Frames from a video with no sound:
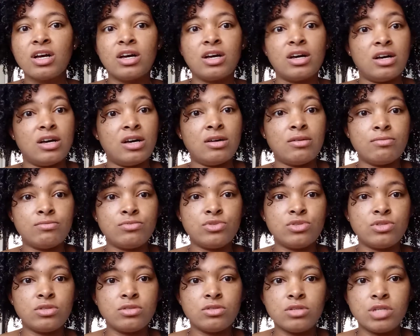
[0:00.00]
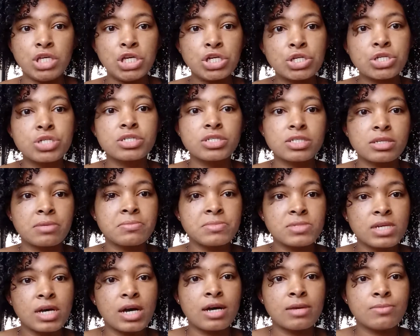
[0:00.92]
up to years
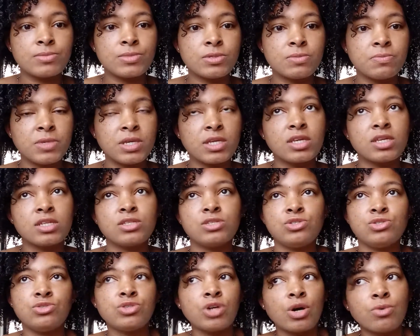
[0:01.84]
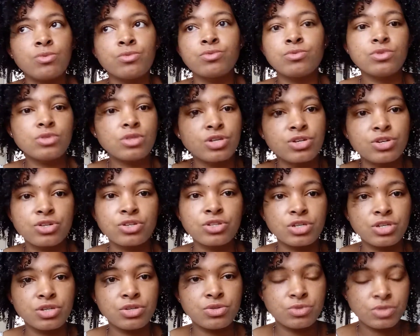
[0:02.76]
sometimes because you literally
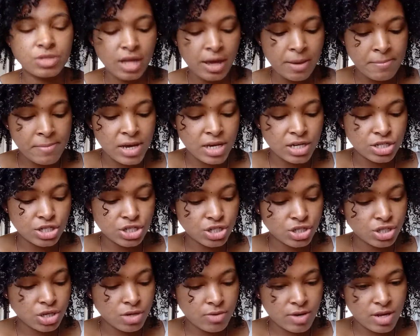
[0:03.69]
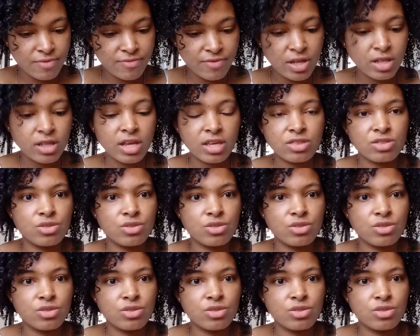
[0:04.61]
use that much. So I felt like the